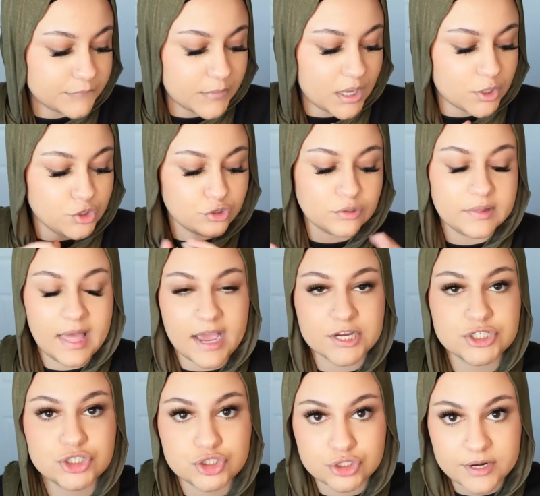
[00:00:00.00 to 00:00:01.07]
Your
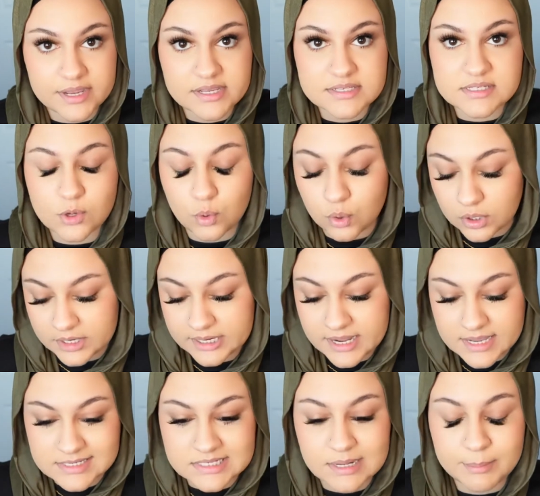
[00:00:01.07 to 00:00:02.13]
lash trays,
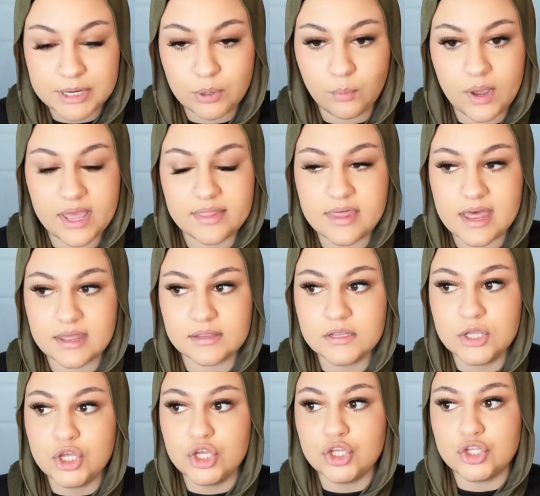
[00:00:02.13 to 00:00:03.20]
organize them in a way that
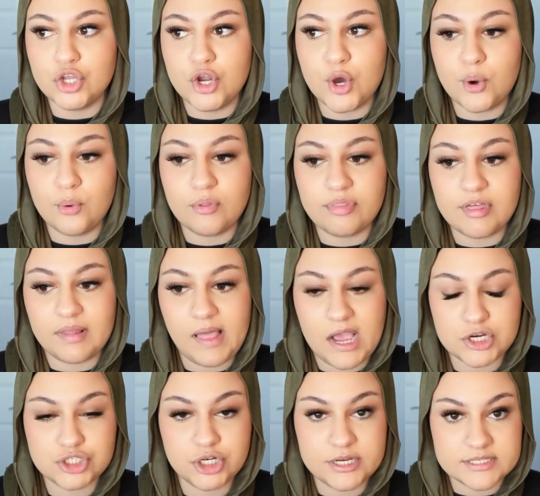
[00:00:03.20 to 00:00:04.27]
the
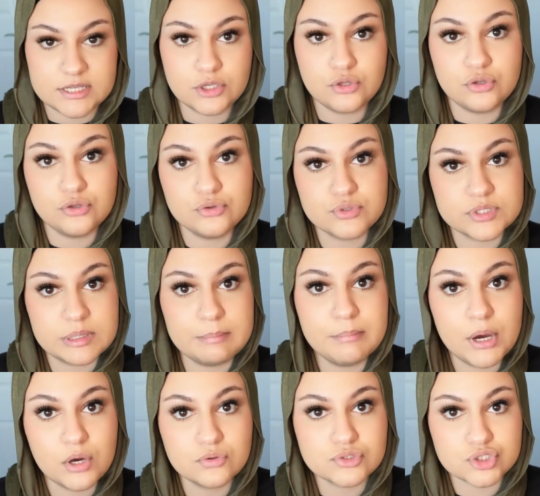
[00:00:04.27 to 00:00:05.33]
lash trays that you use the
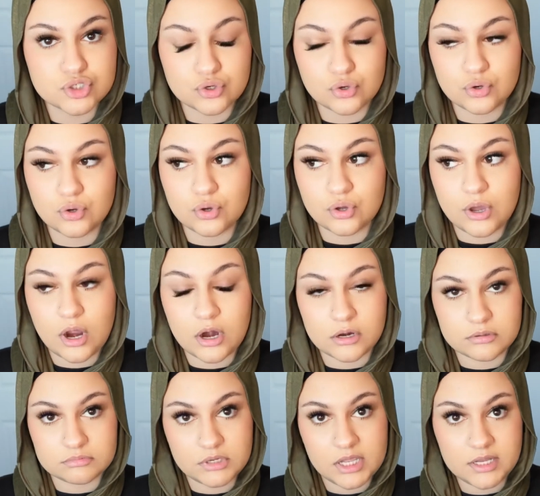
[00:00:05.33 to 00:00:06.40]
most
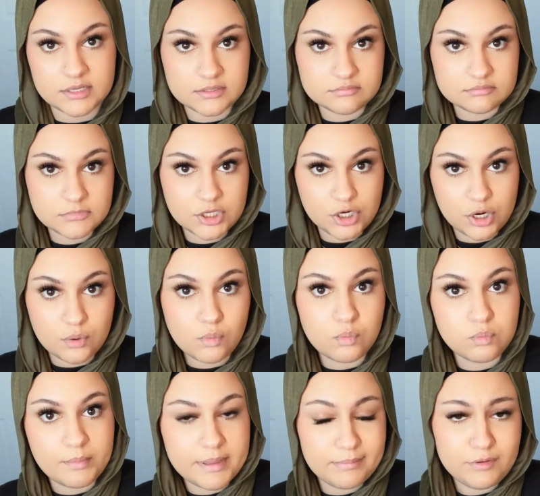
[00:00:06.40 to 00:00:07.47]
are in,
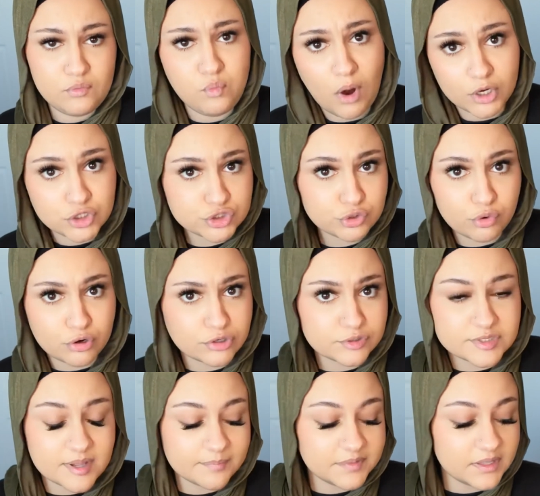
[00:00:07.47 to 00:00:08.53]
maybe one drawer or
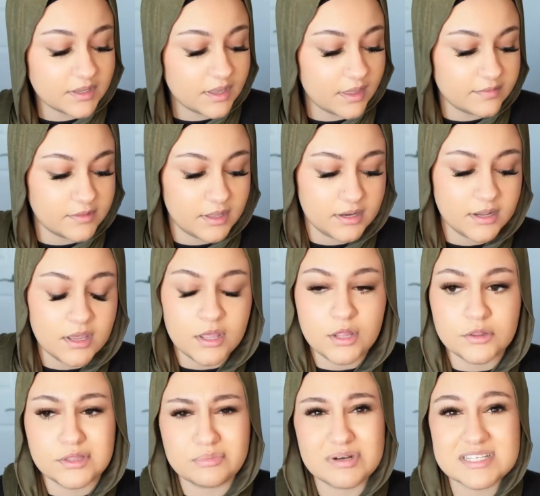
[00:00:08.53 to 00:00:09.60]
something, and then
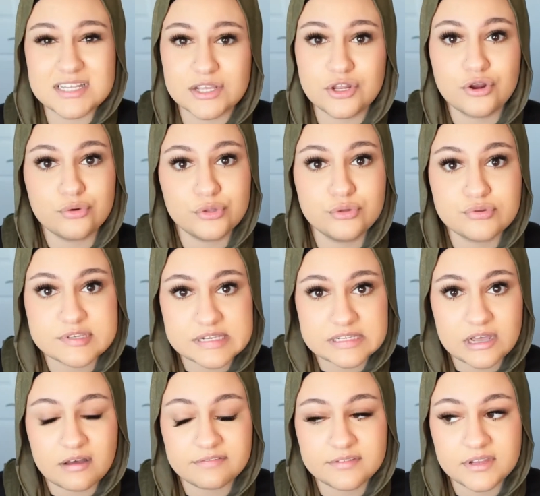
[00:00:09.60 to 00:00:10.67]
the ones that you don't use as
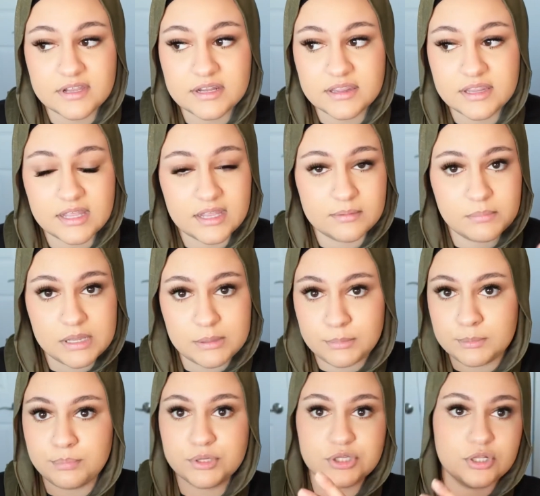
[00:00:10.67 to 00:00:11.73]
often, then maybe
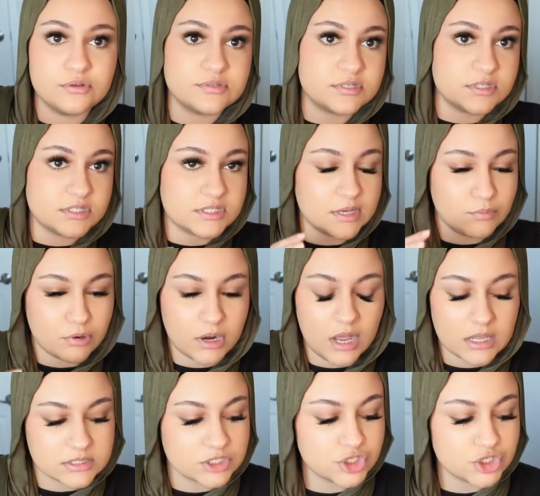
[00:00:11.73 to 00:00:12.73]
put those somewhere else.